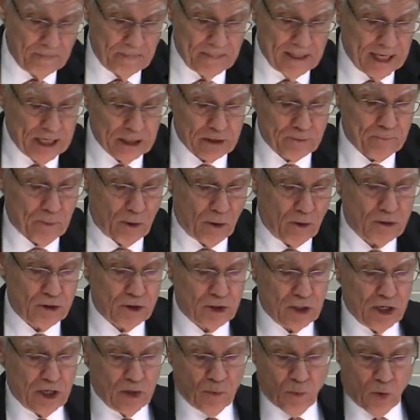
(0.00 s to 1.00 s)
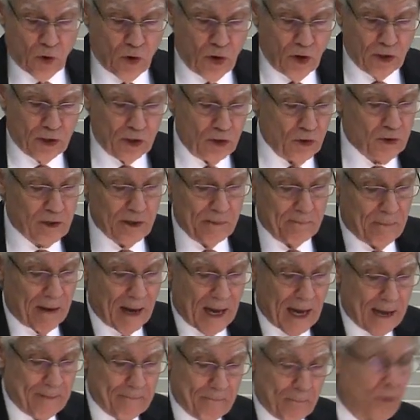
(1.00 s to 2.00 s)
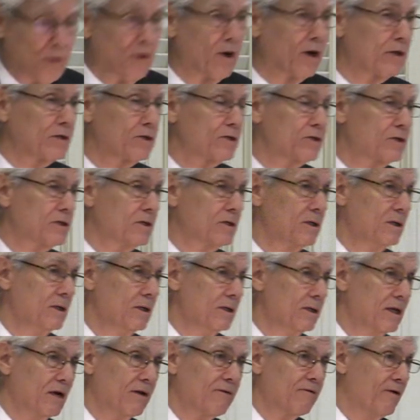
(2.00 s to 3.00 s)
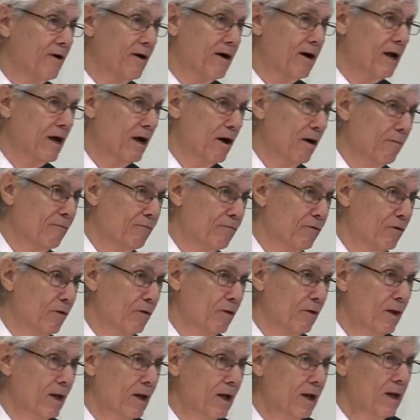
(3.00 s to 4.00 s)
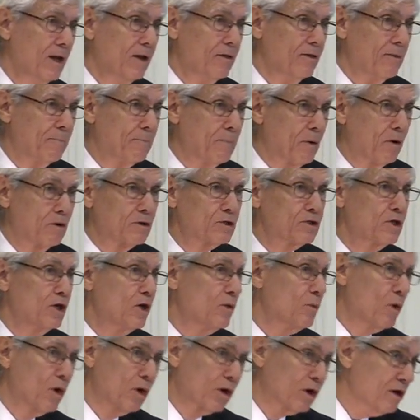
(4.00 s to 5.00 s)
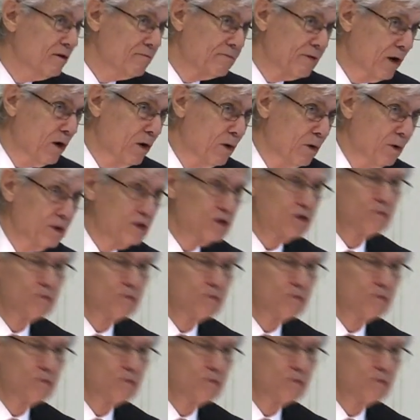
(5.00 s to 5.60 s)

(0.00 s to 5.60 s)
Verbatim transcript: His person and work. You can buy books that are very helpful. The person and work of the Holy